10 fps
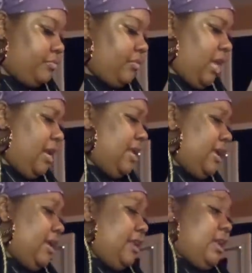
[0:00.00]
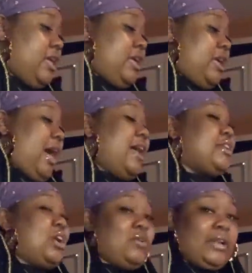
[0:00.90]
And then I
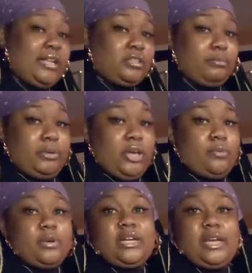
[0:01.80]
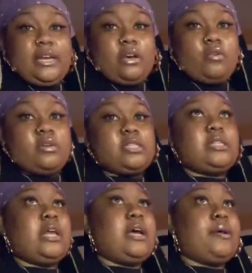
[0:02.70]
don't like them playing with Play-Doh or
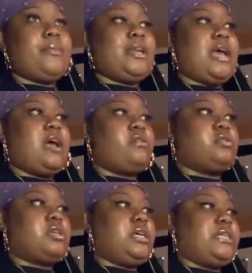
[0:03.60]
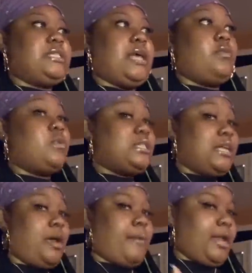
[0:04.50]
slime in the house, because like one
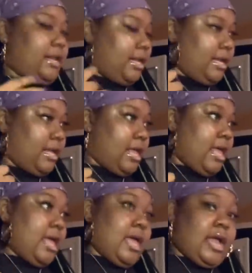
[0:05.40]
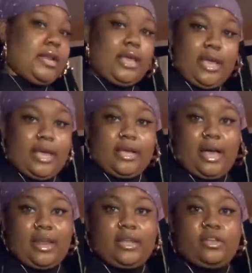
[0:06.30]
time I did and they had
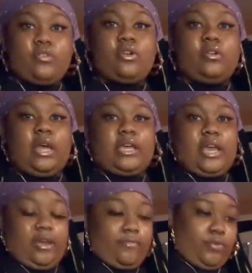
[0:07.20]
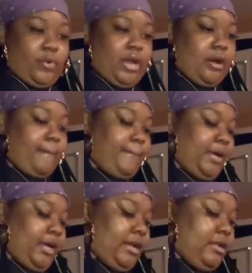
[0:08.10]
got it, you know, like everywhere,
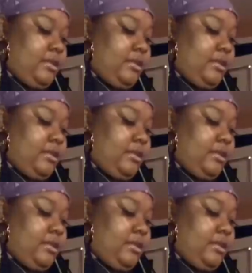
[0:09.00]
but